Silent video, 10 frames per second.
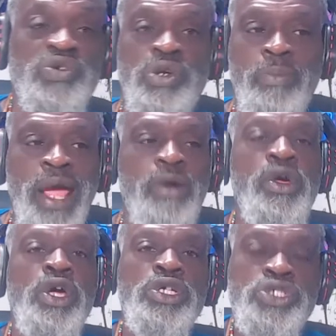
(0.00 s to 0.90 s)
amount,
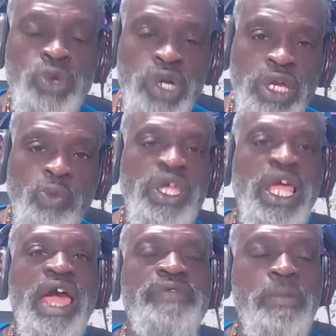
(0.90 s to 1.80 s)
so we
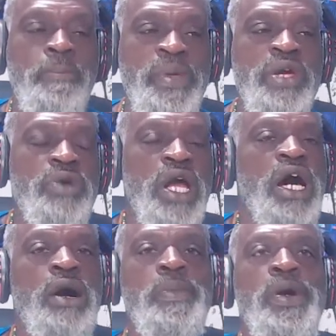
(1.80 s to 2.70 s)
have to build
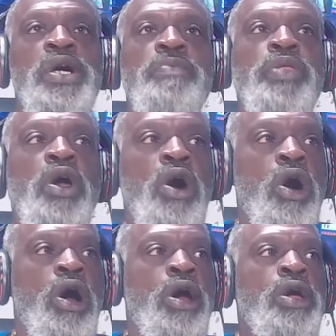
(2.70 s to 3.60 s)
up
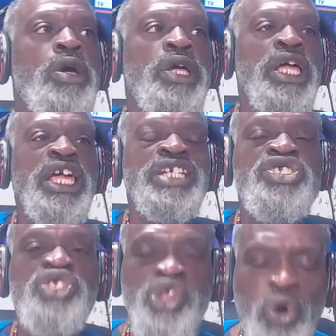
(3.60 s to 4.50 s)
our
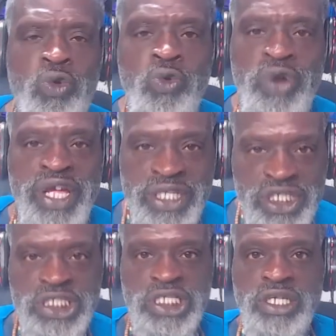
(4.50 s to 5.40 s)

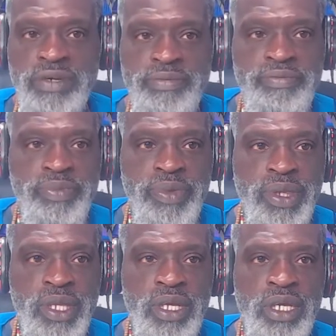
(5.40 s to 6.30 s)
endurance
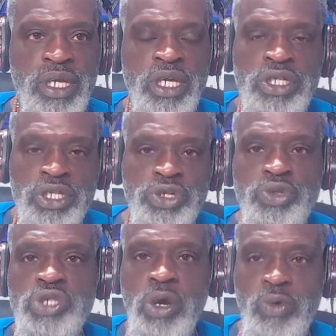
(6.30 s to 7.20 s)
to
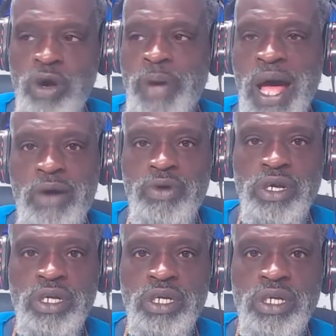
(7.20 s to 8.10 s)
use our willpower.
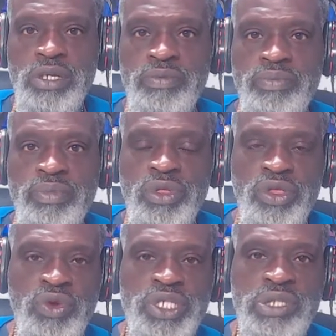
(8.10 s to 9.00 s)
You
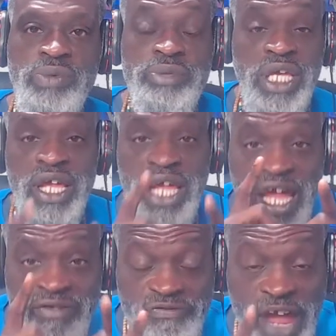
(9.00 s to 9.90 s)
understand what I'm saying?
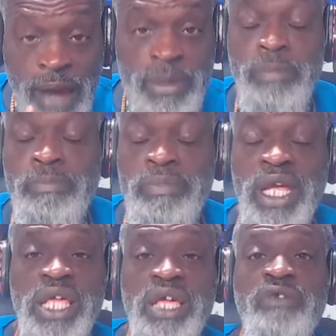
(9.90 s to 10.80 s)
And family,
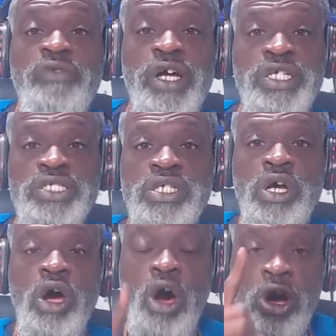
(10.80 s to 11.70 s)
many of us
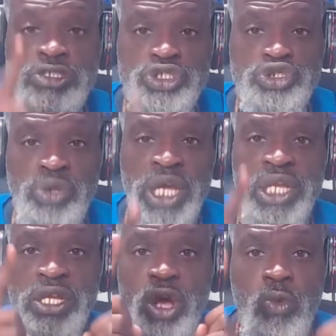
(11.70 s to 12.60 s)
are
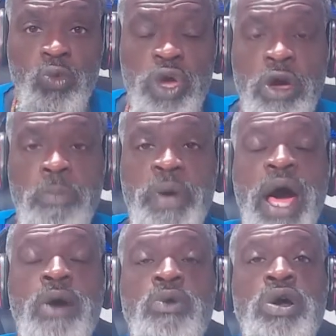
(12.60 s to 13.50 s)
draining our
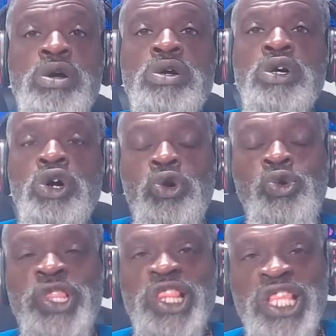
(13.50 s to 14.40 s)
willpower
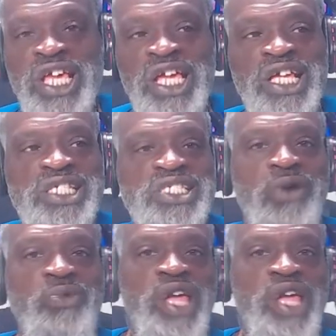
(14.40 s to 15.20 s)
on things that we